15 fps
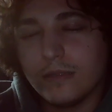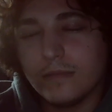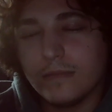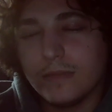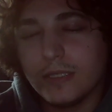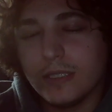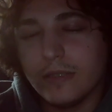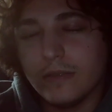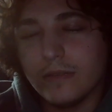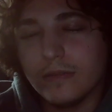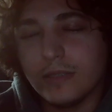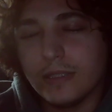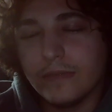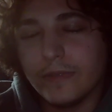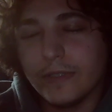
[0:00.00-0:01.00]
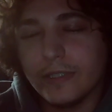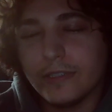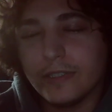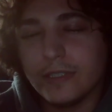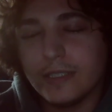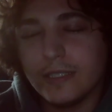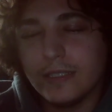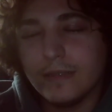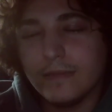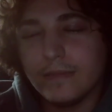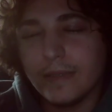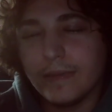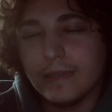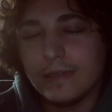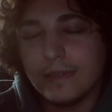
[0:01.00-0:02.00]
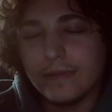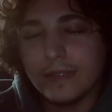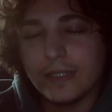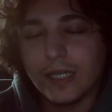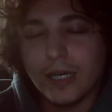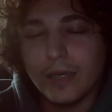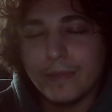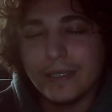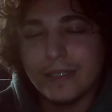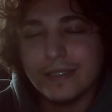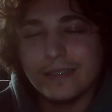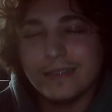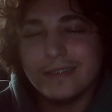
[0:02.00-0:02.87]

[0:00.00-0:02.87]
So if you're interested, maybe leave a comment.